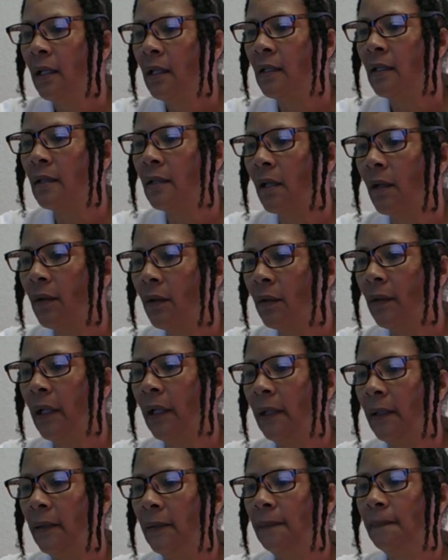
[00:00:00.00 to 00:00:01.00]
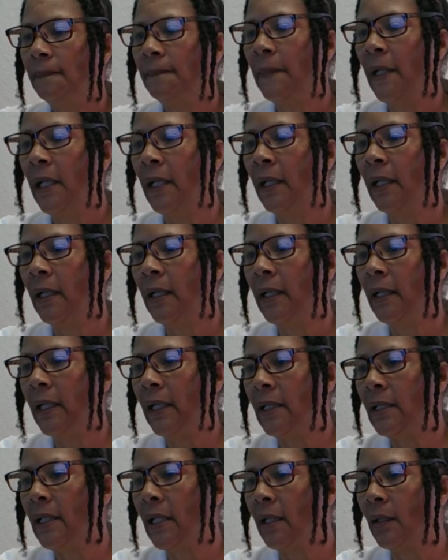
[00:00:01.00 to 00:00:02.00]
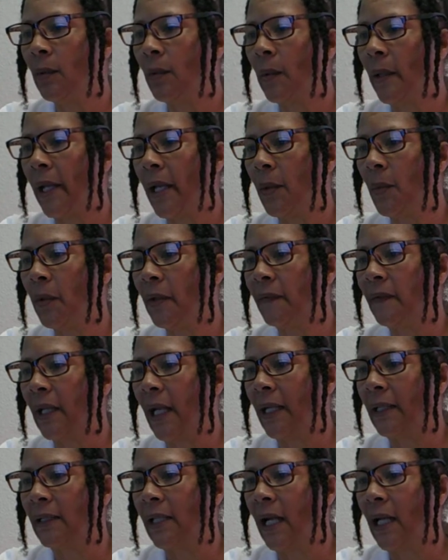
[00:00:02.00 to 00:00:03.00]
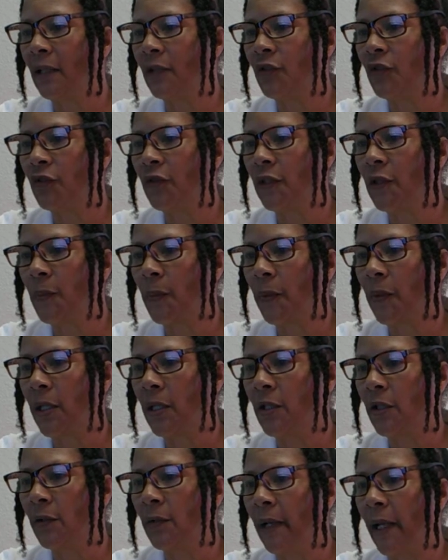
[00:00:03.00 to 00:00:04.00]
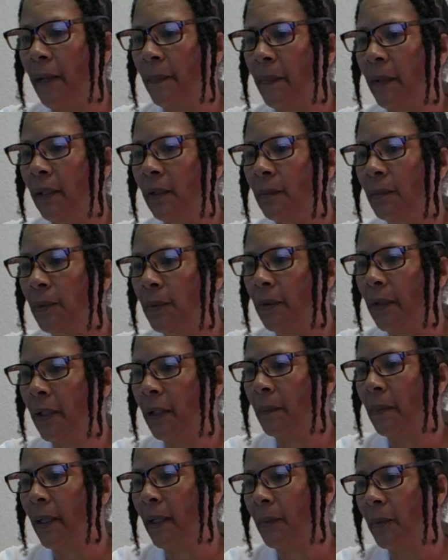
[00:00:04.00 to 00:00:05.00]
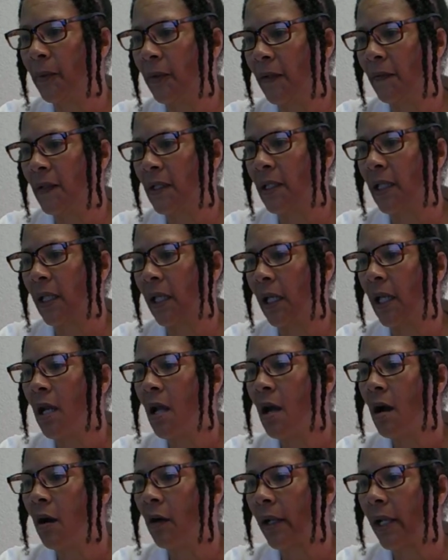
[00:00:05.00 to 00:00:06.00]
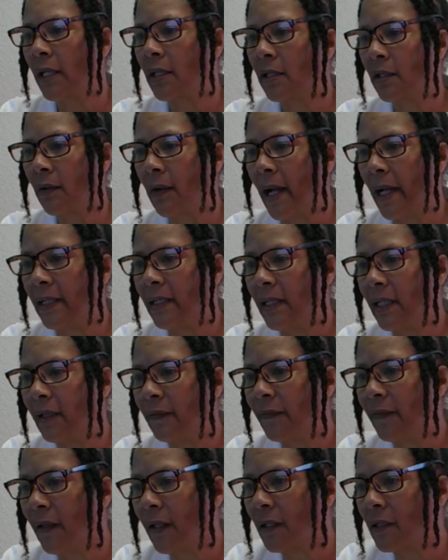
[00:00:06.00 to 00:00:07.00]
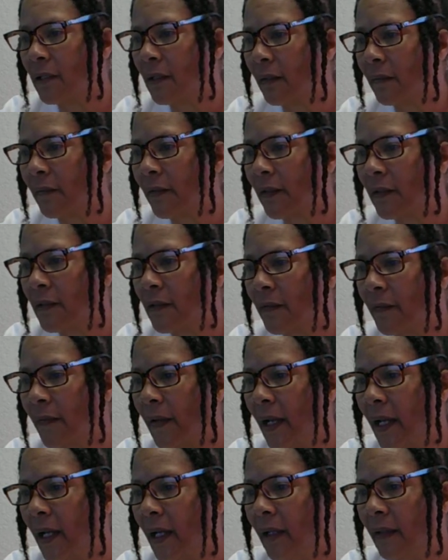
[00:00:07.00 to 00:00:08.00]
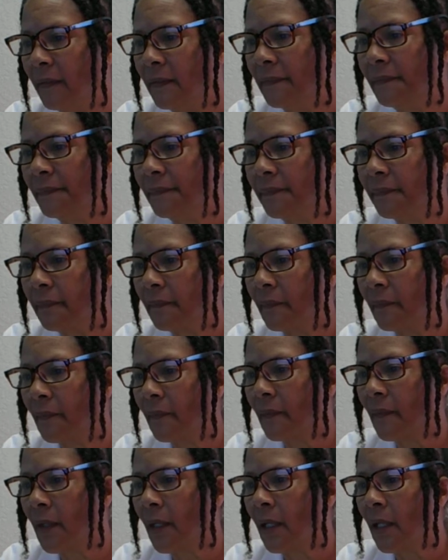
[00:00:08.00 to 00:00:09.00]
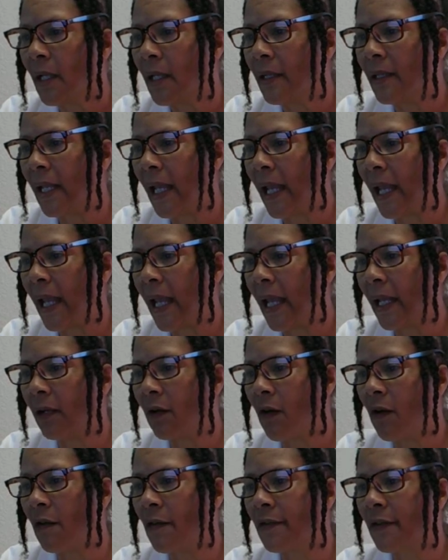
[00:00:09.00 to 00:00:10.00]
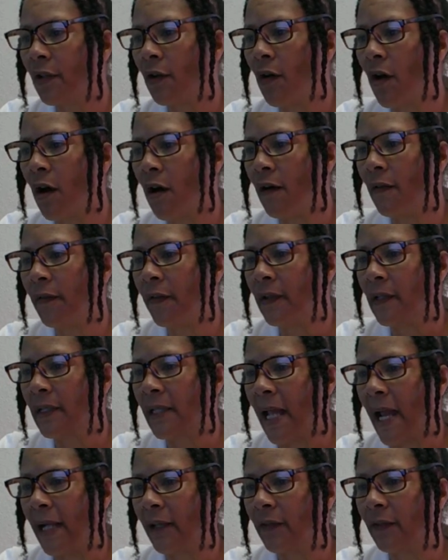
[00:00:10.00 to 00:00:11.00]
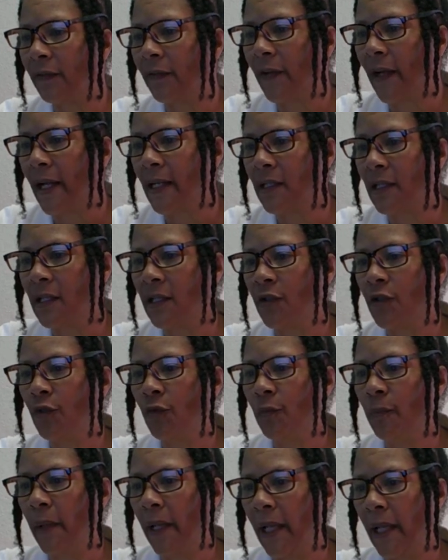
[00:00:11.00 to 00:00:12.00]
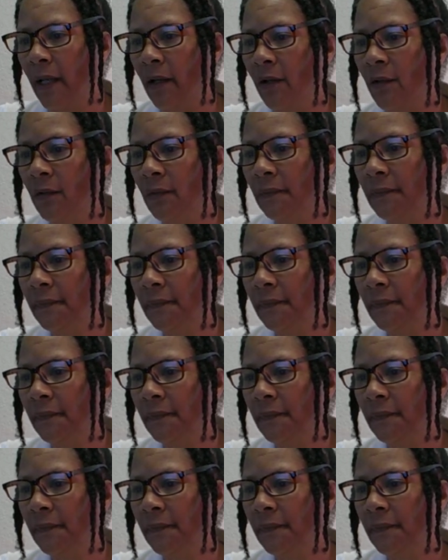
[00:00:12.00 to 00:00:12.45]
So, he did away with the idolatrous priests who had been appointed by the previous king. Okay, so I did finish up verse 5. They had also offered sacrifices to Baal,